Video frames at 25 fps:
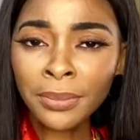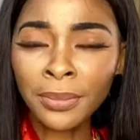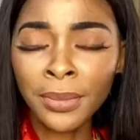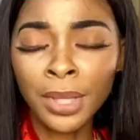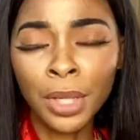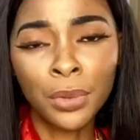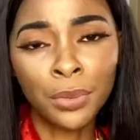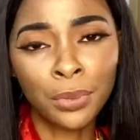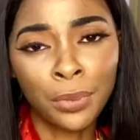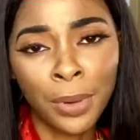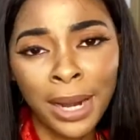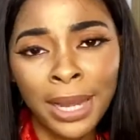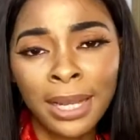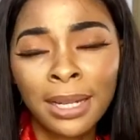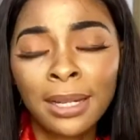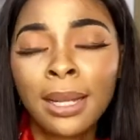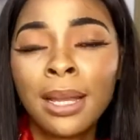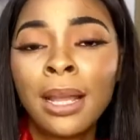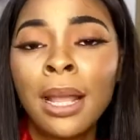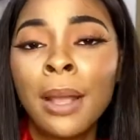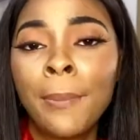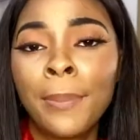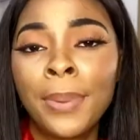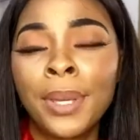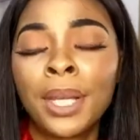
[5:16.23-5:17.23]
right?
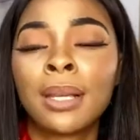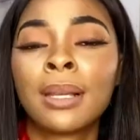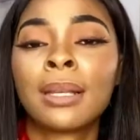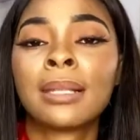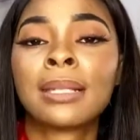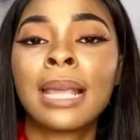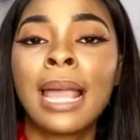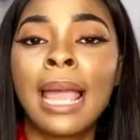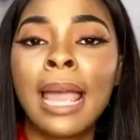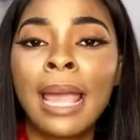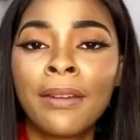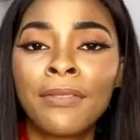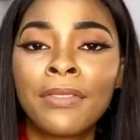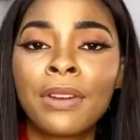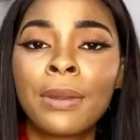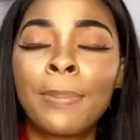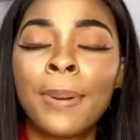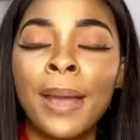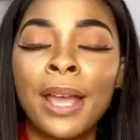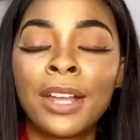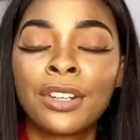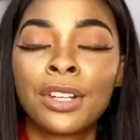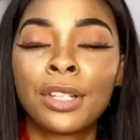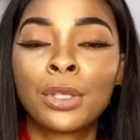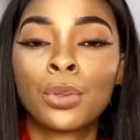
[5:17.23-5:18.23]
Because every
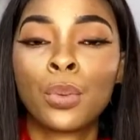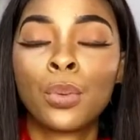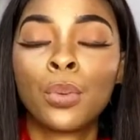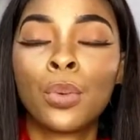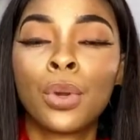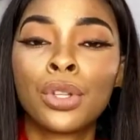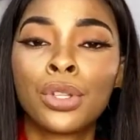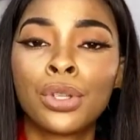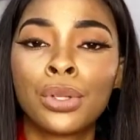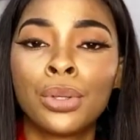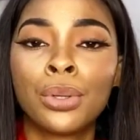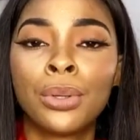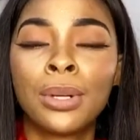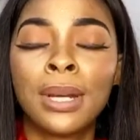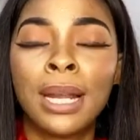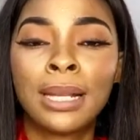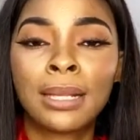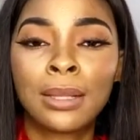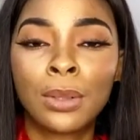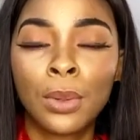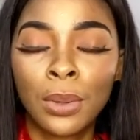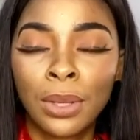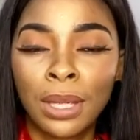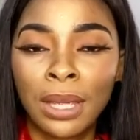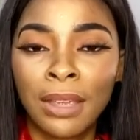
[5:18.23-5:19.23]
pageant will want to know that,
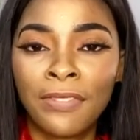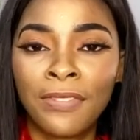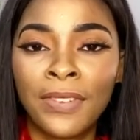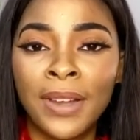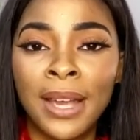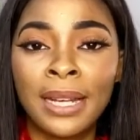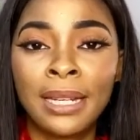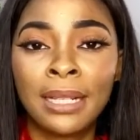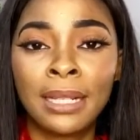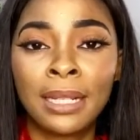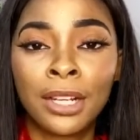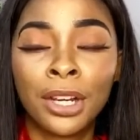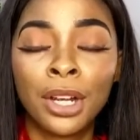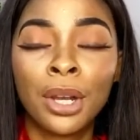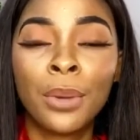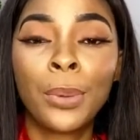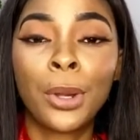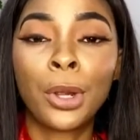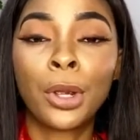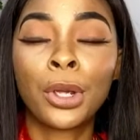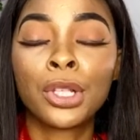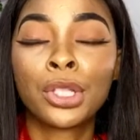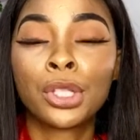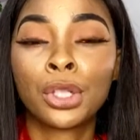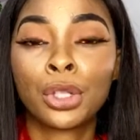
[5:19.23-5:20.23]
okay, fine, the girl we're
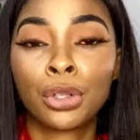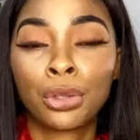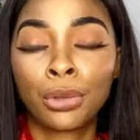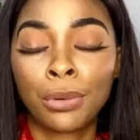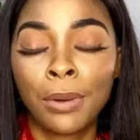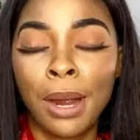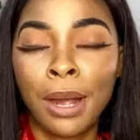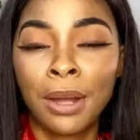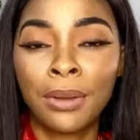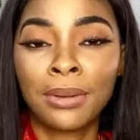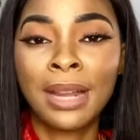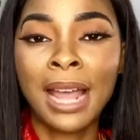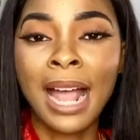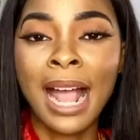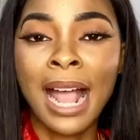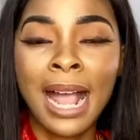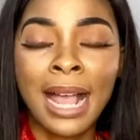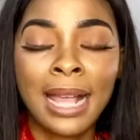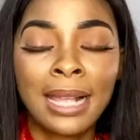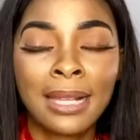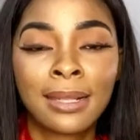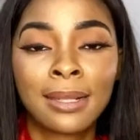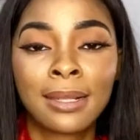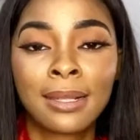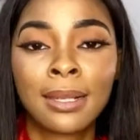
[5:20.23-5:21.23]
going to crown
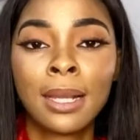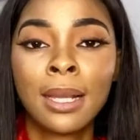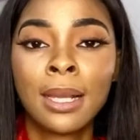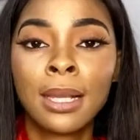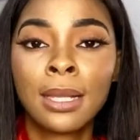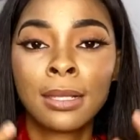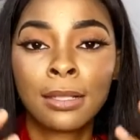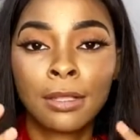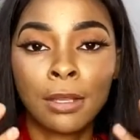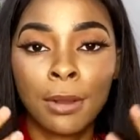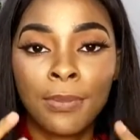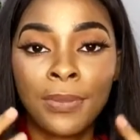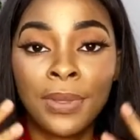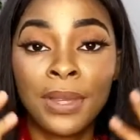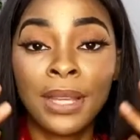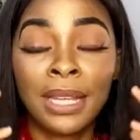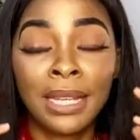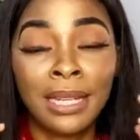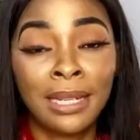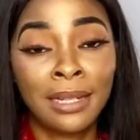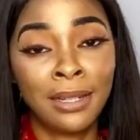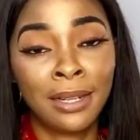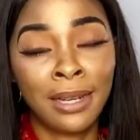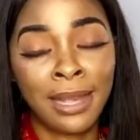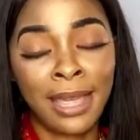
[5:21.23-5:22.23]
has something
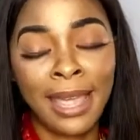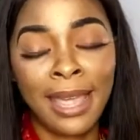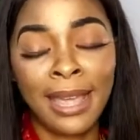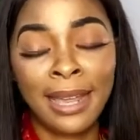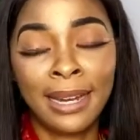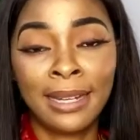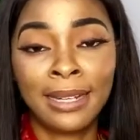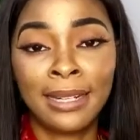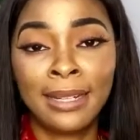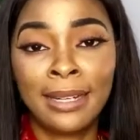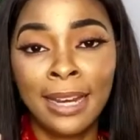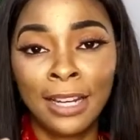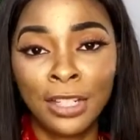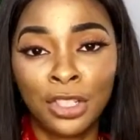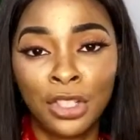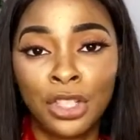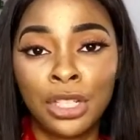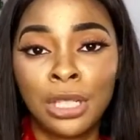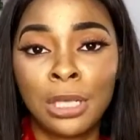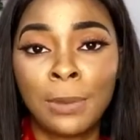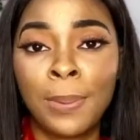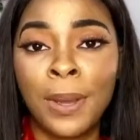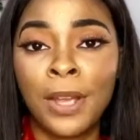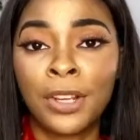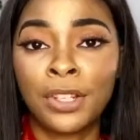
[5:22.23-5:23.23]
in her head that
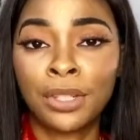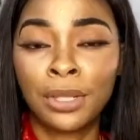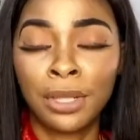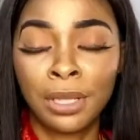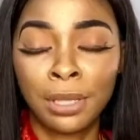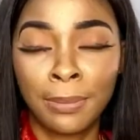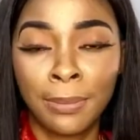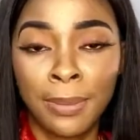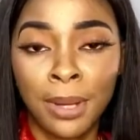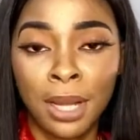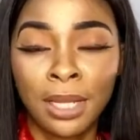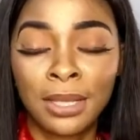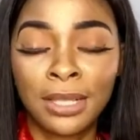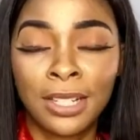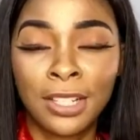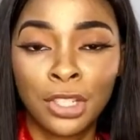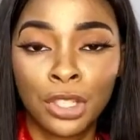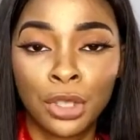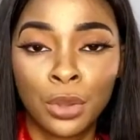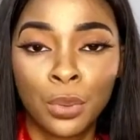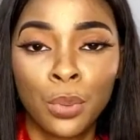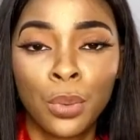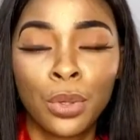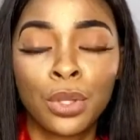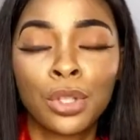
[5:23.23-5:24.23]
she's passionate about and
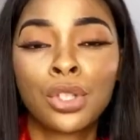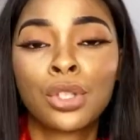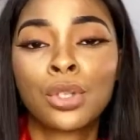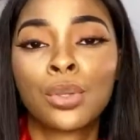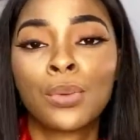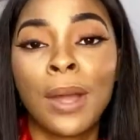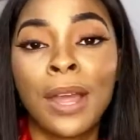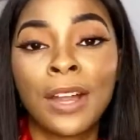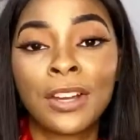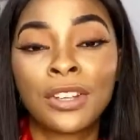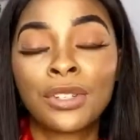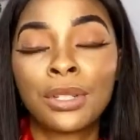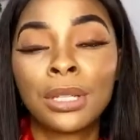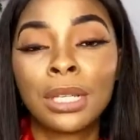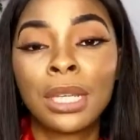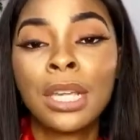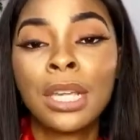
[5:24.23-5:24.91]
she wants to actually